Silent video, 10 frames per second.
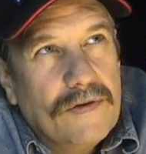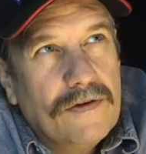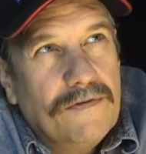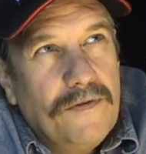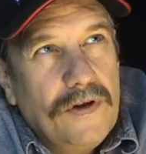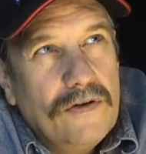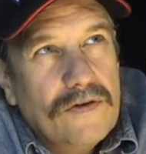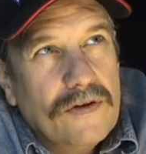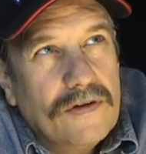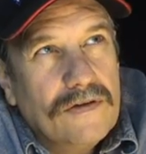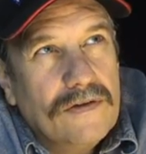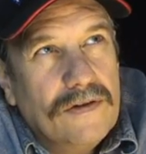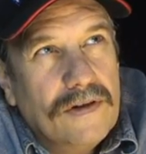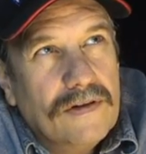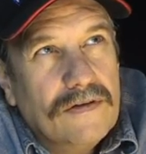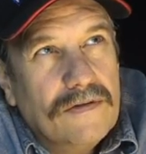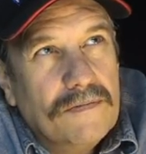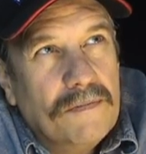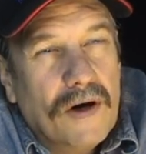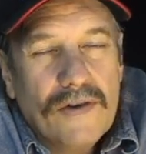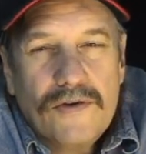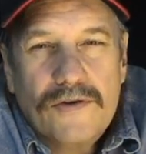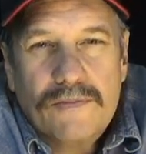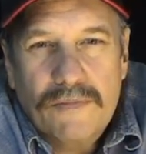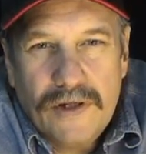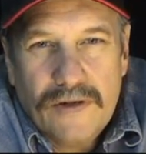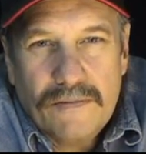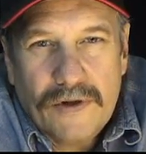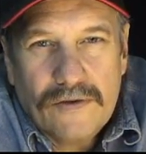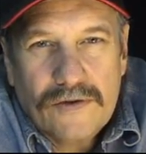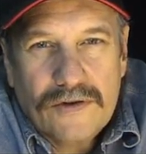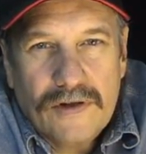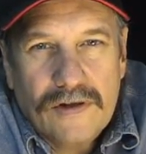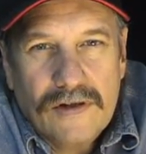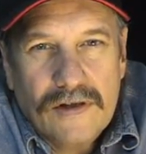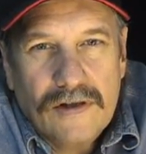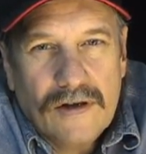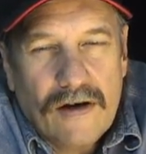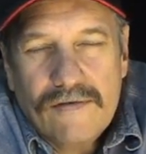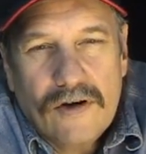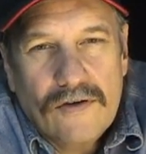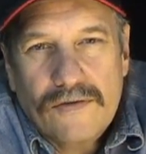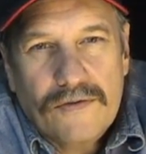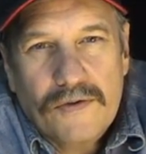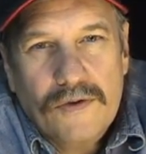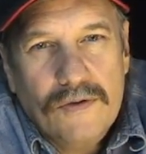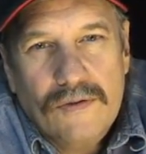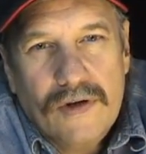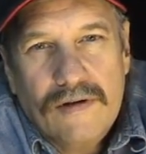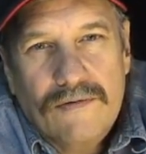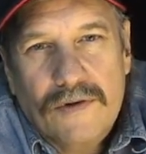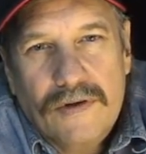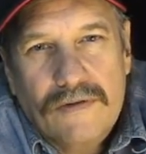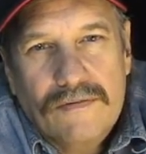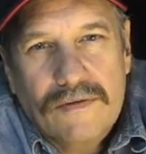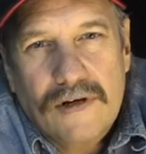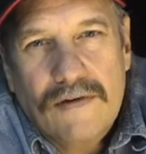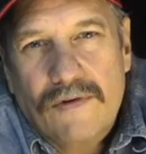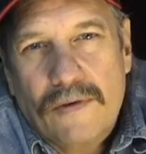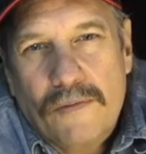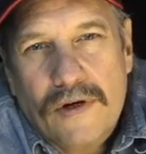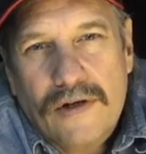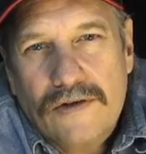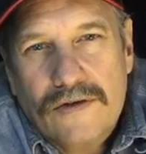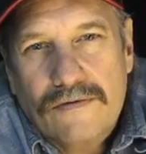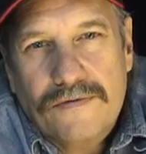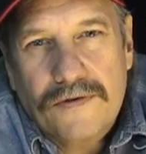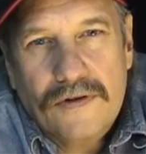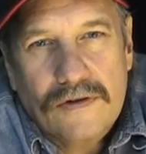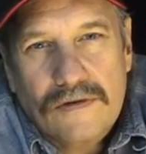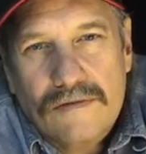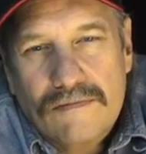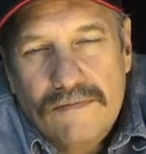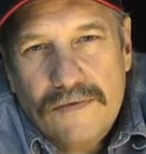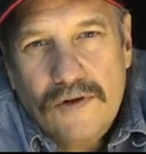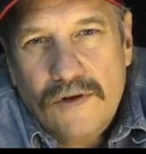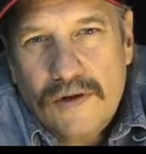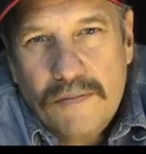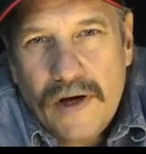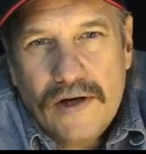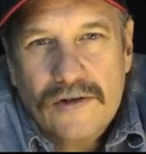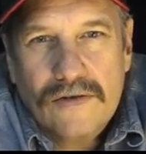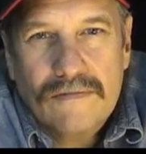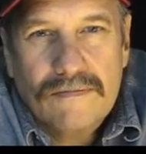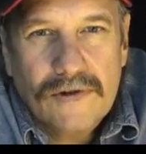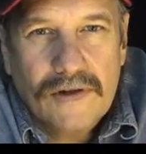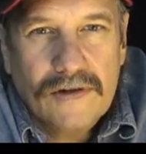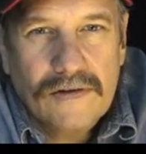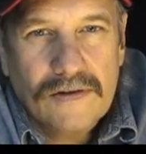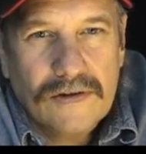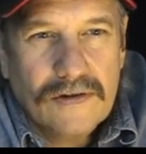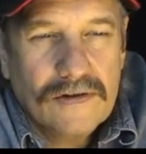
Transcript: the fear that bothers me the most, and I've gone through every range of fear you can imagine, and